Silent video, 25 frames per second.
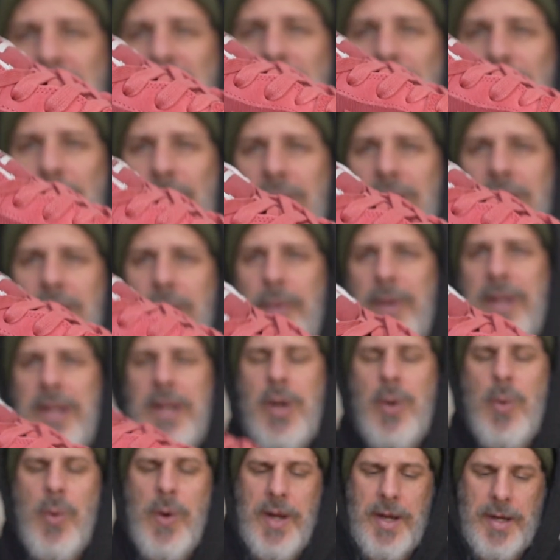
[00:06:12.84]
one really, really
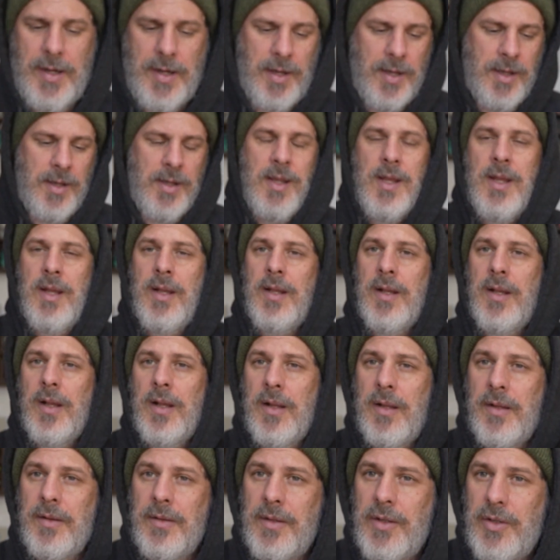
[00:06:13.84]
quick.
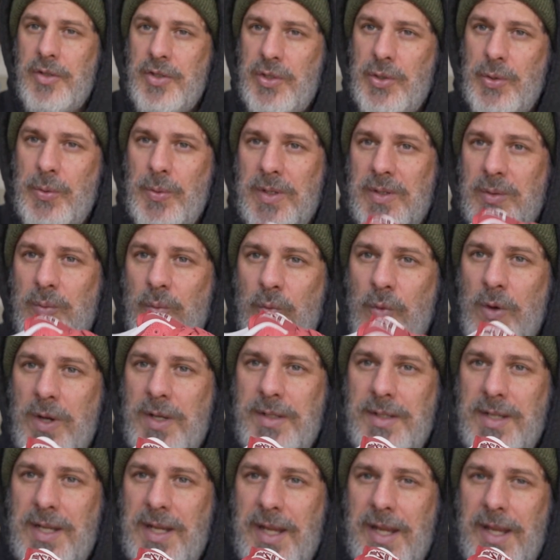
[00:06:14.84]
This shoe is
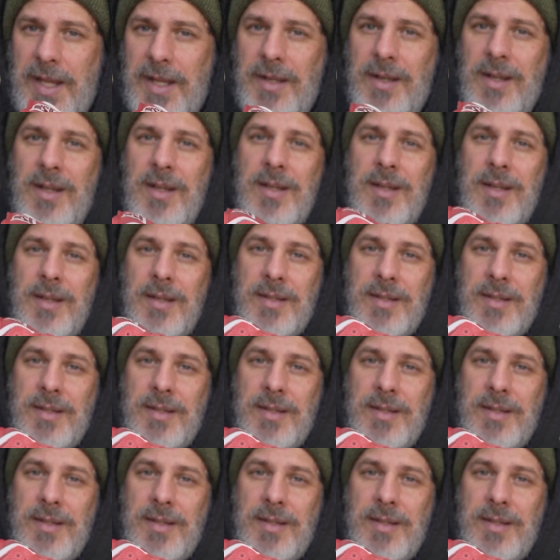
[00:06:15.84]
110.